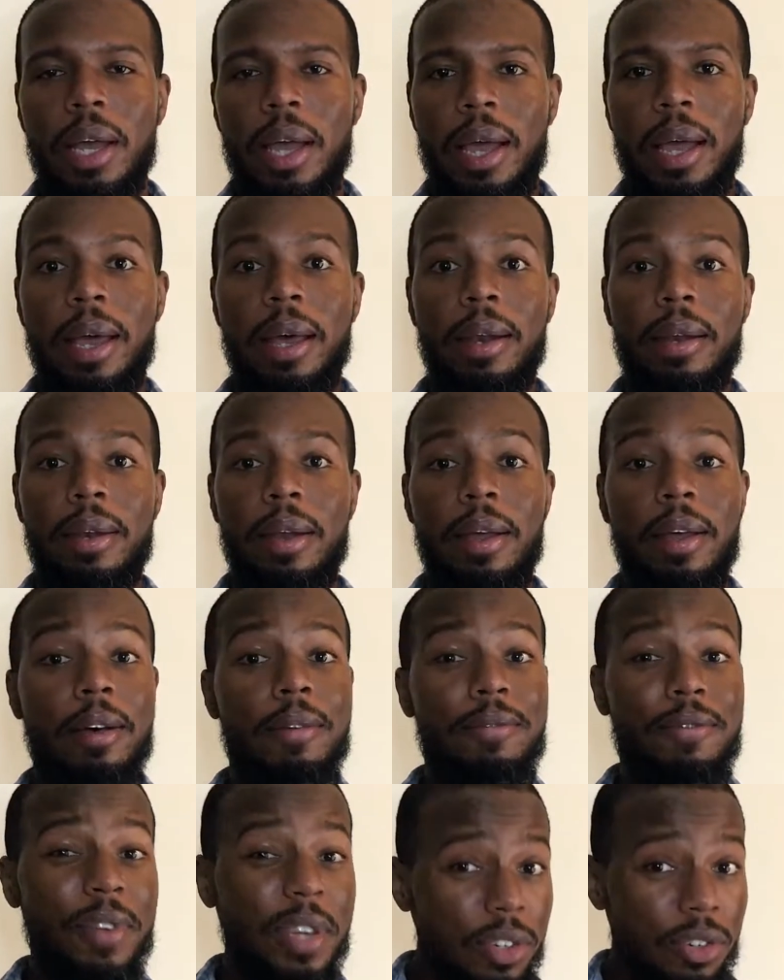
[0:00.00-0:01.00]
And
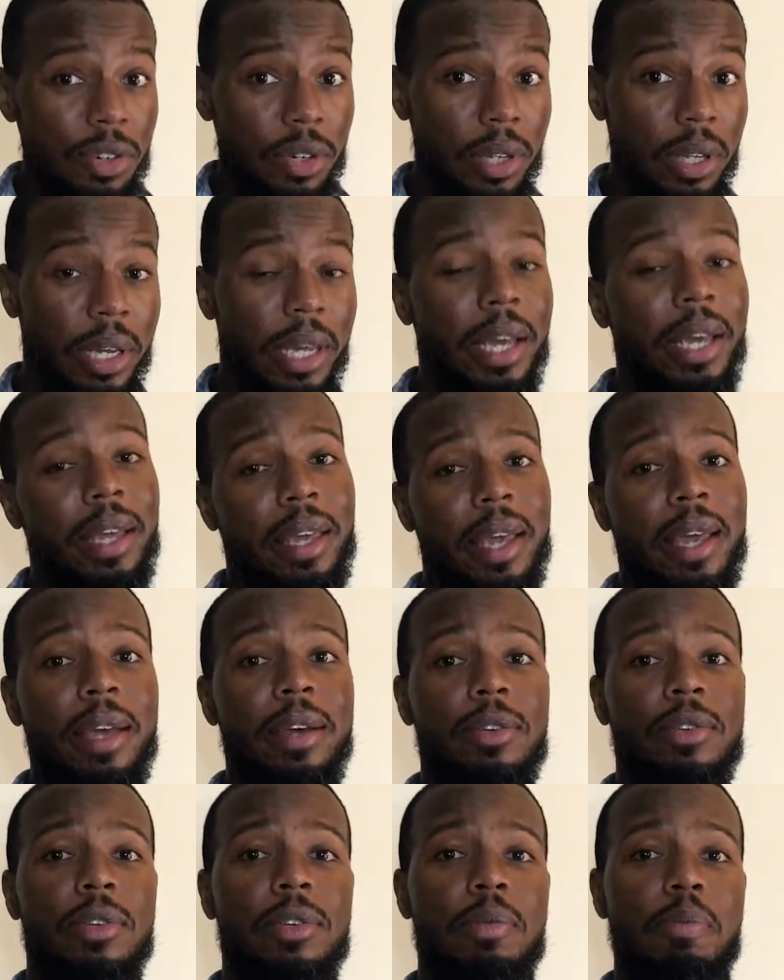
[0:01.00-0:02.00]
eventually it
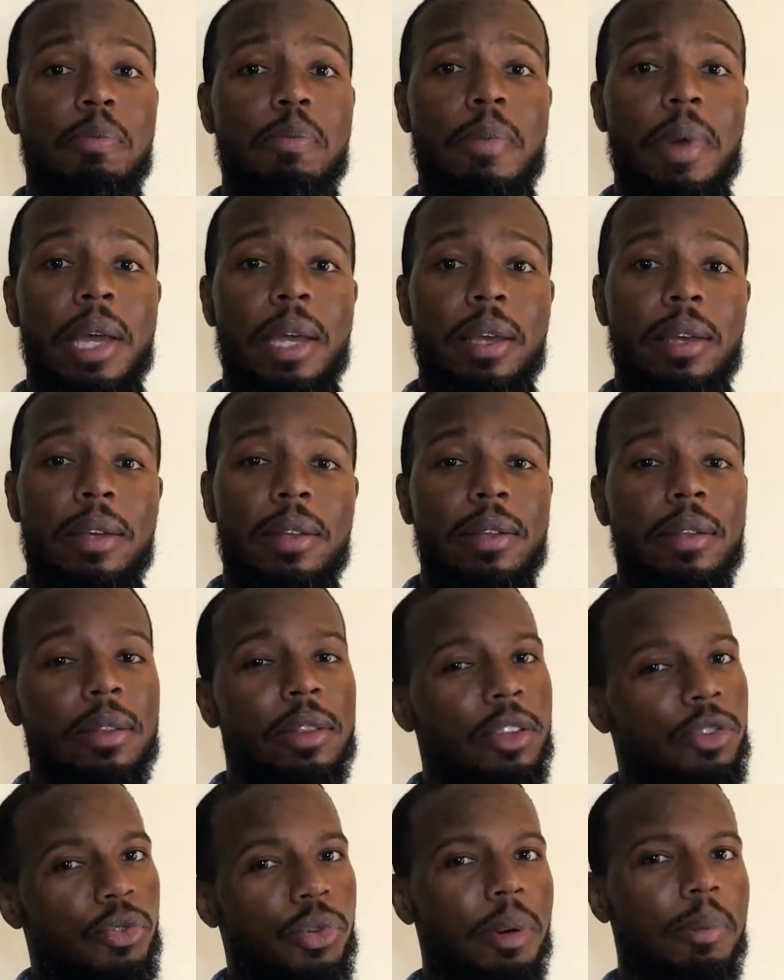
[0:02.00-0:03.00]
can just make
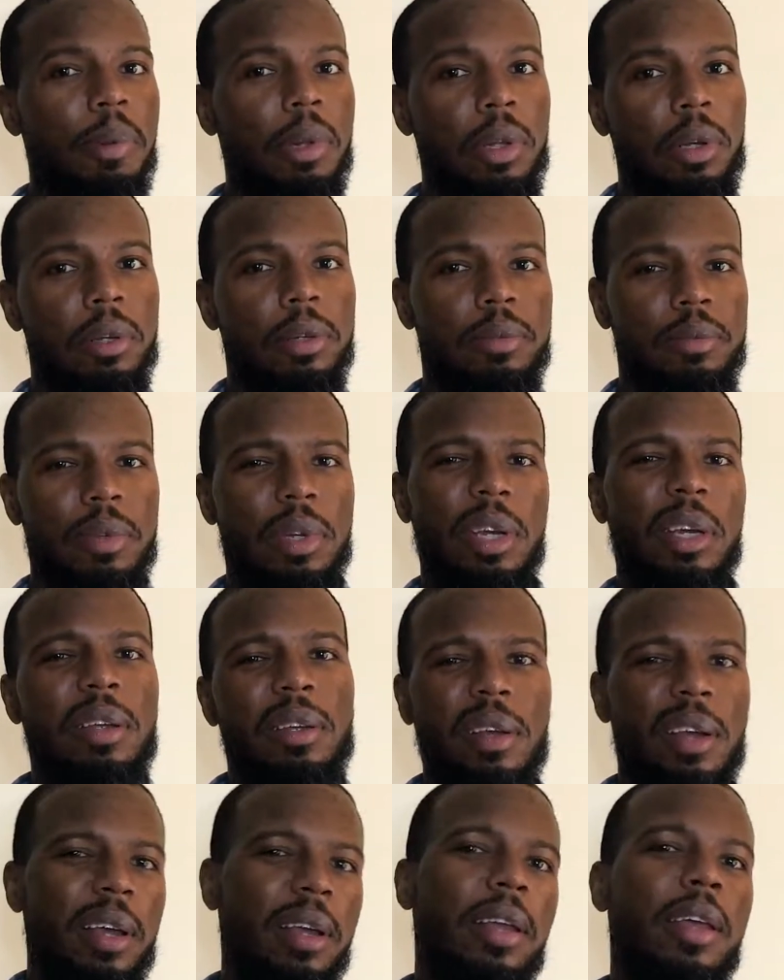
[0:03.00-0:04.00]
the trip a little,
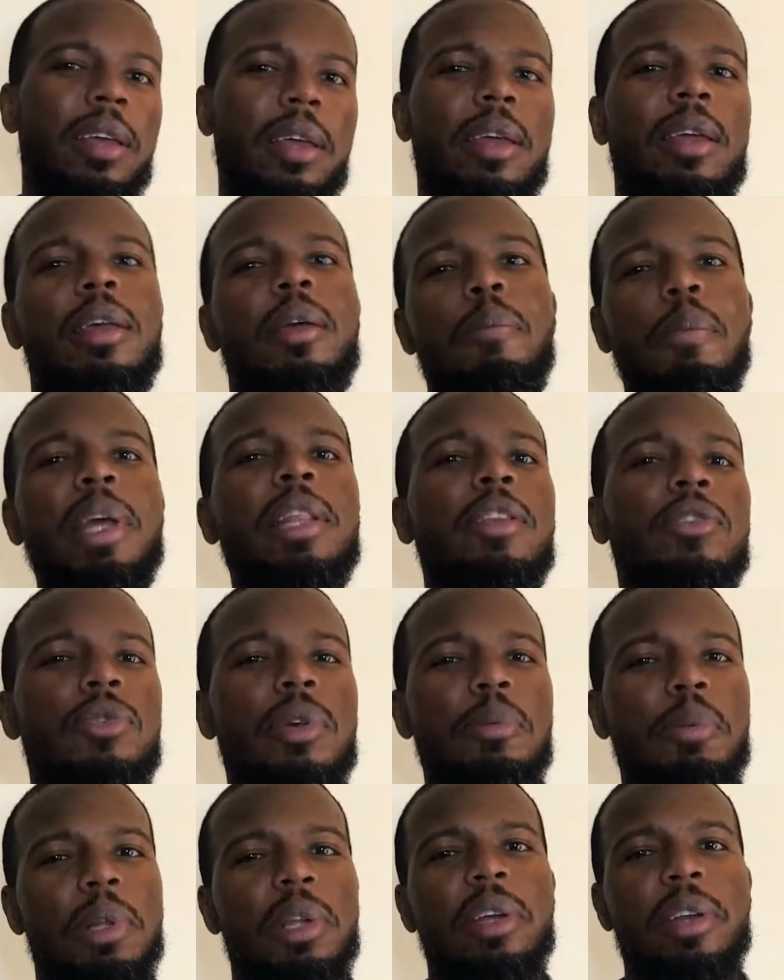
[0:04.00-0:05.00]
it can make the
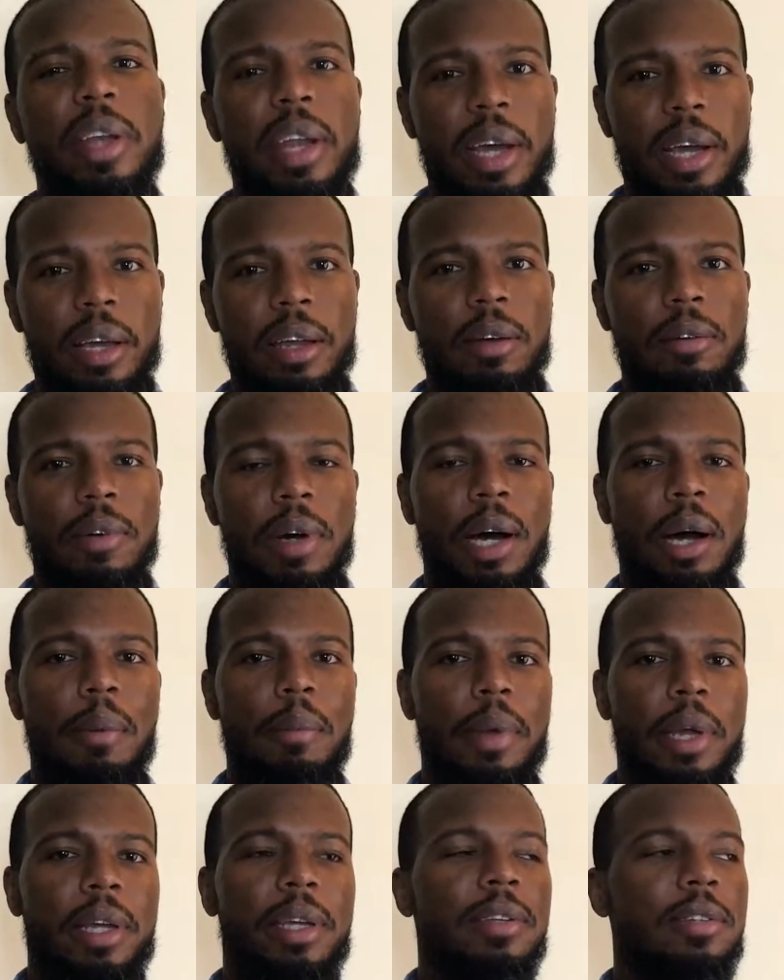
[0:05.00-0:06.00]
trip a little negative.
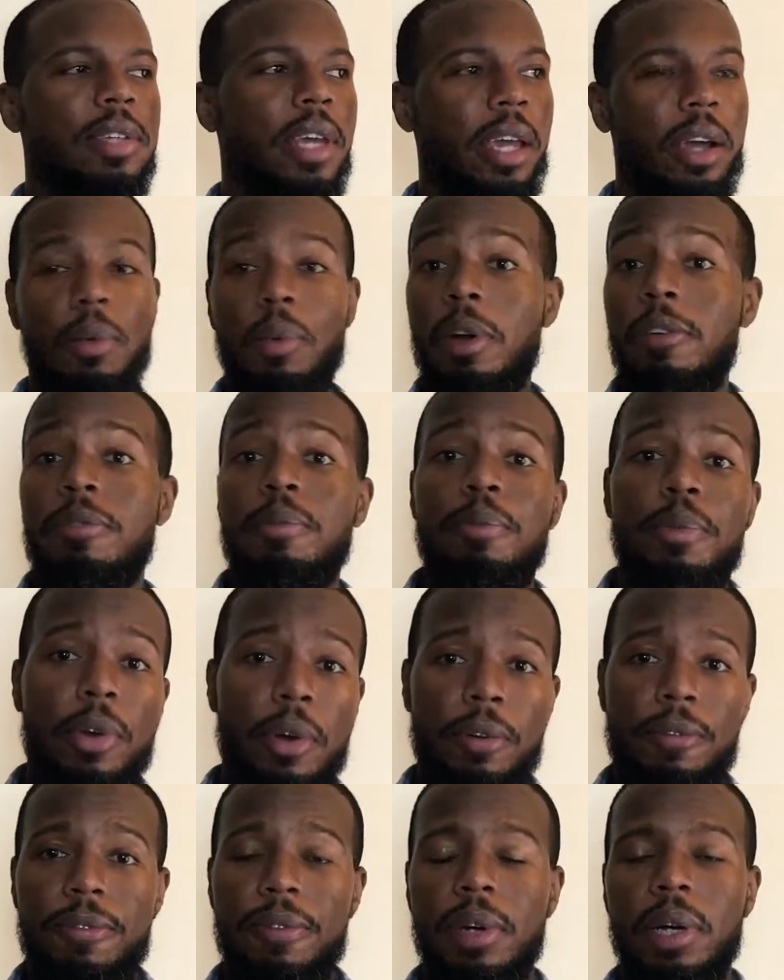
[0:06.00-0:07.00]
It can take away from
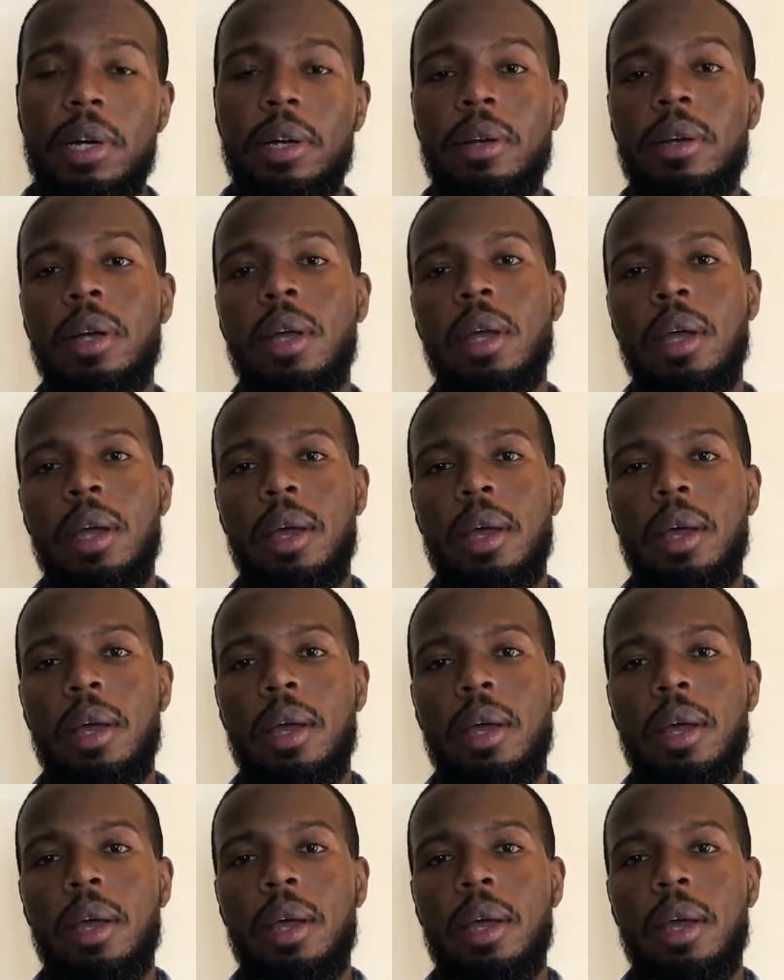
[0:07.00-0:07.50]
your fun.